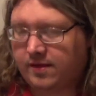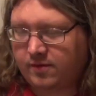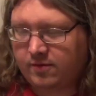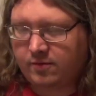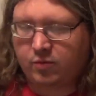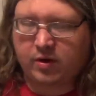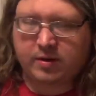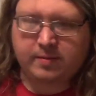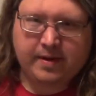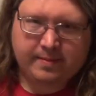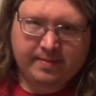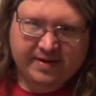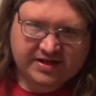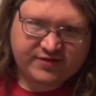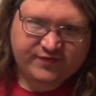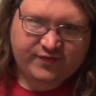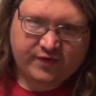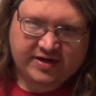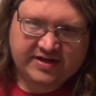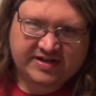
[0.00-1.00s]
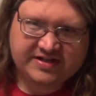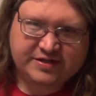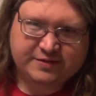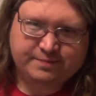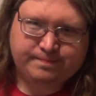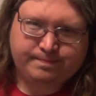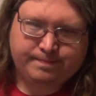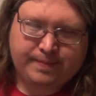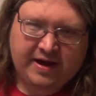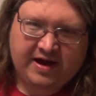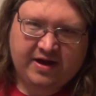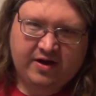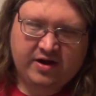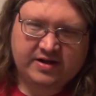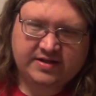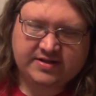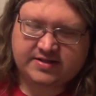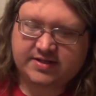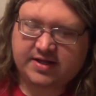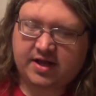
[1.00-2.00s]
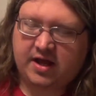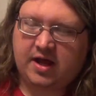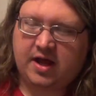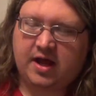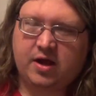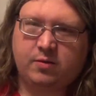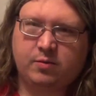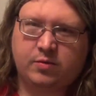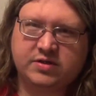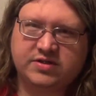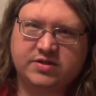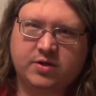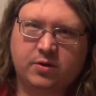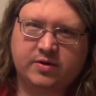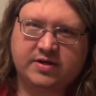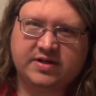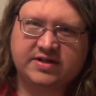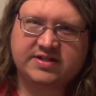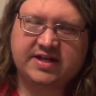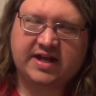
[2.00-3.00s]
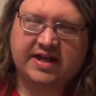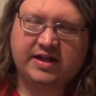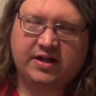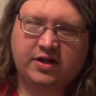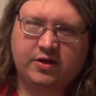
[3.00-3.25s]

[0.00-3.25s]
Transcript: one of my best friend's parents uh, was going to St.